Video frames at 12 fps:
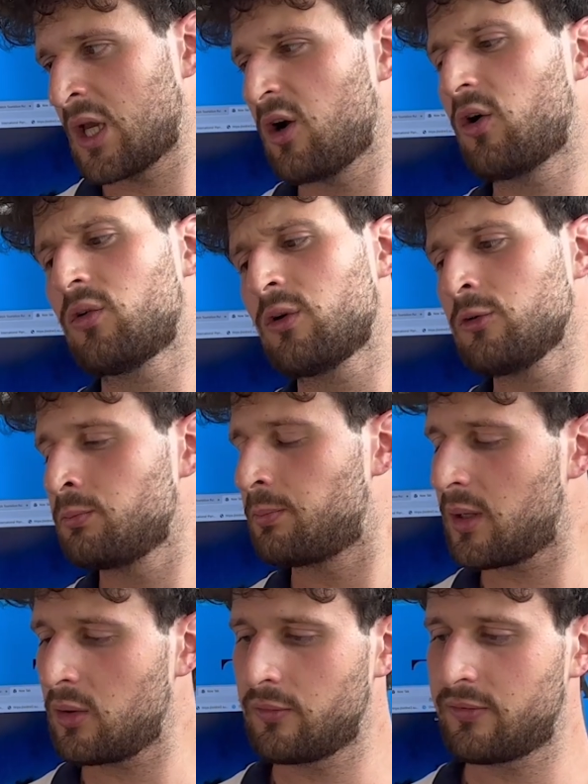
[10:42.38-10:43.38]
Or on
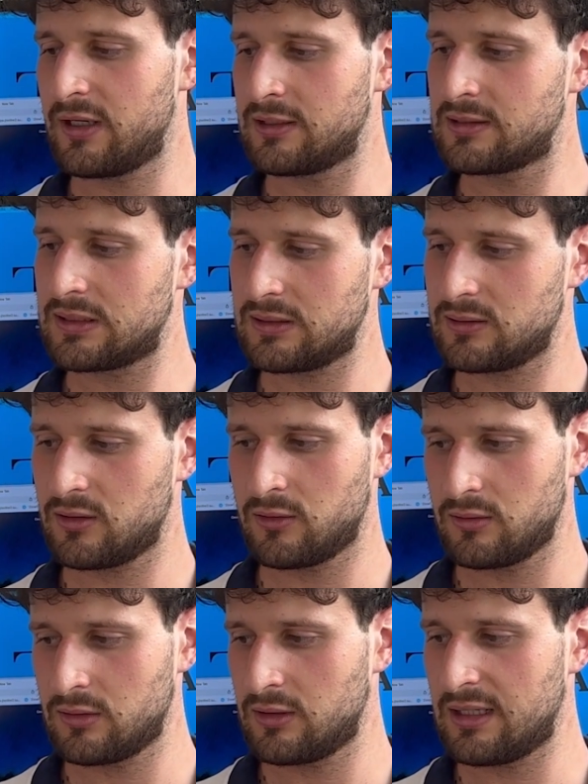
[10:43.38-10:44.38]
both hands.
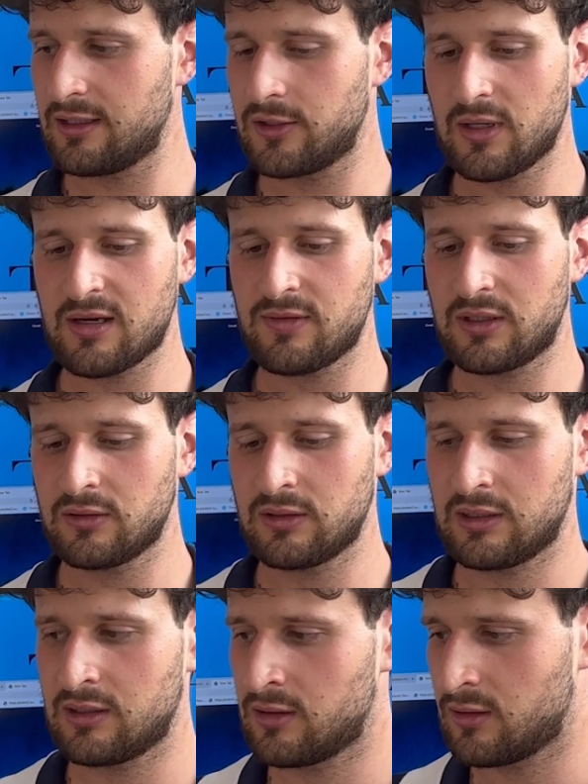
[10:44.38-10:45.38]
Or like you have it on
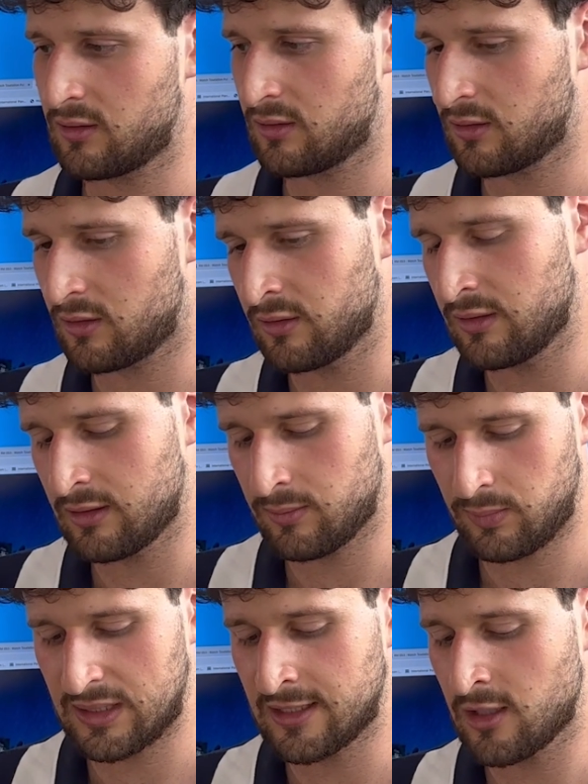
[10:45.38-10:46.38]
the
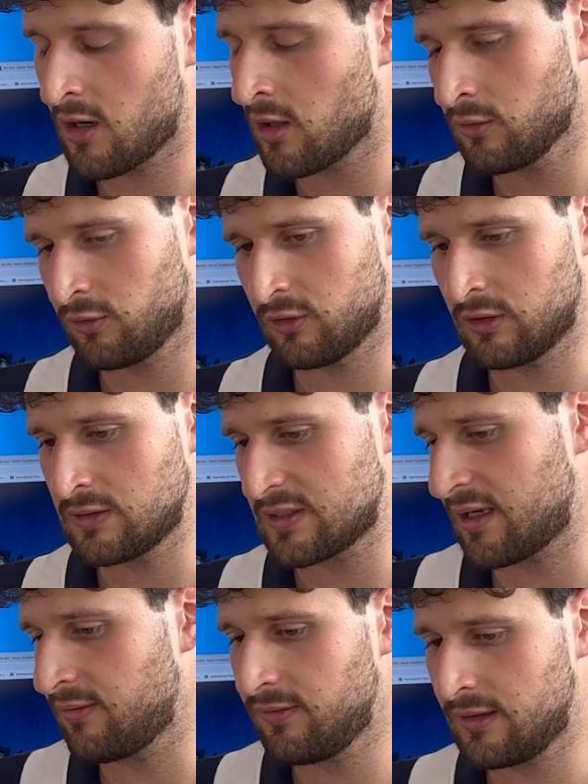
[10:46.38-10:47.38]
planet Oceans.
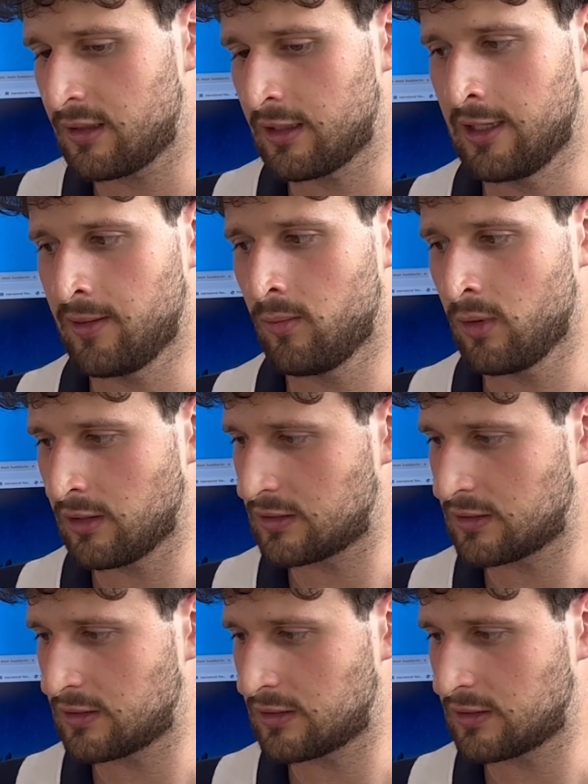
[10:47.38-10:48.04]
I feel like it works.